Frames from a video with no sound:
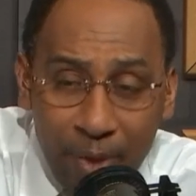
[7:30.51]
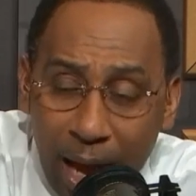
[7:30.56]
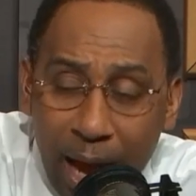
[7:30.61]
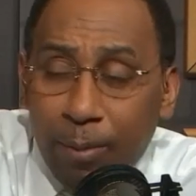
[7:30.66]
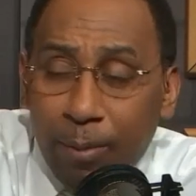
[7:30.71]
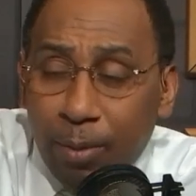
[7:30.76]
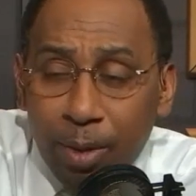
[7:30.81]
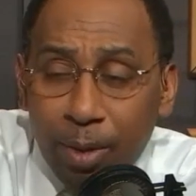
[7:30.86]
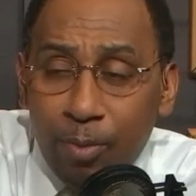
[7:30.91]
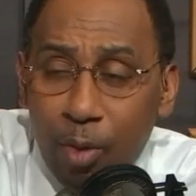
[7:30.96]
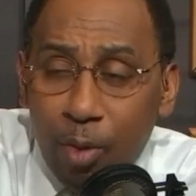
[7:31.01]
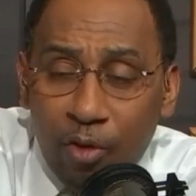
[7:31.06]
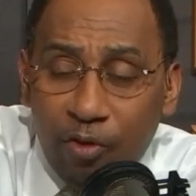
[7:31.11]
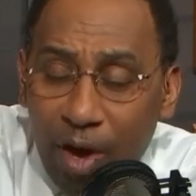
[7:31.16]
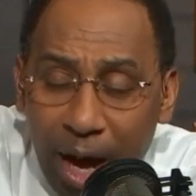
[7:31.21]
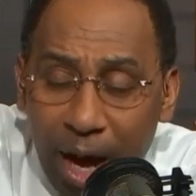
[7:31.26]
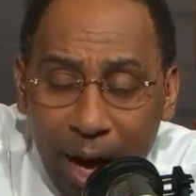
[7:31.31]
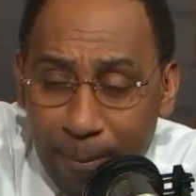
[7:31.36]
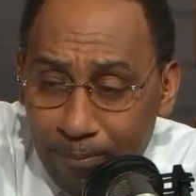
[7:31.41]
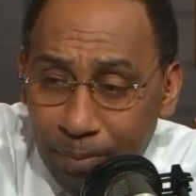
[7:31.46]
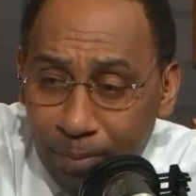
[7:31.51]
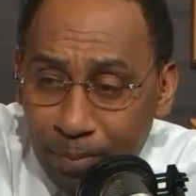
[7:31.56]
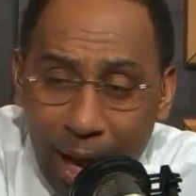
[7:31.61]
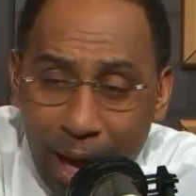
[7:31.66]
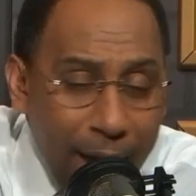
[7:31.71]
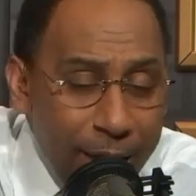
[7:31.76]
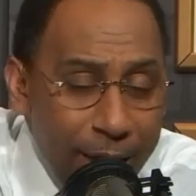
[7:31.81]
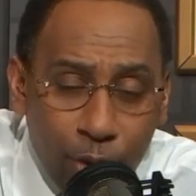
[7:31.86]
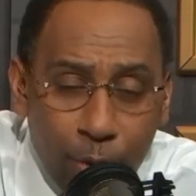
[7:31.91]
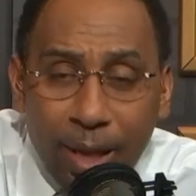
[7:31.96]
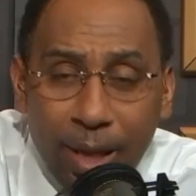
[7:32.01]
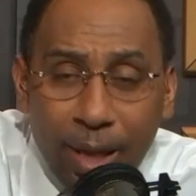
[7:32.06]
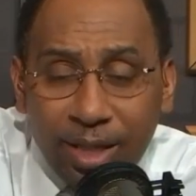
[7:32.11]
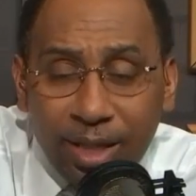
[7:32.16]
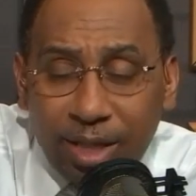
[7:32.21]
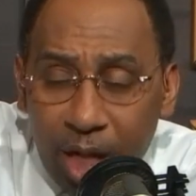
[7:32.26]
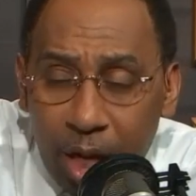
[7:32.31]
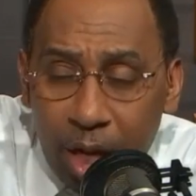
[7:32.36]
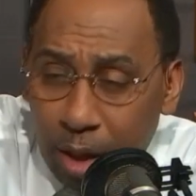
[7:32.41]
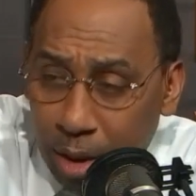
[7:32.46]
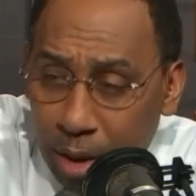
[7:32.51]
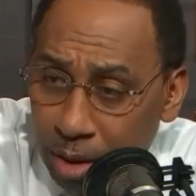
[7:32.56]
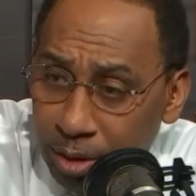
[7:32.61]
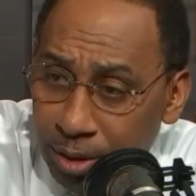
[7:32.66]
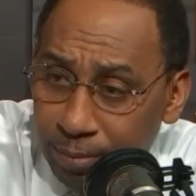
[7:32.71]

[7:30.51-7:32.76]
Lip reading: I would move up. I'd do what it took.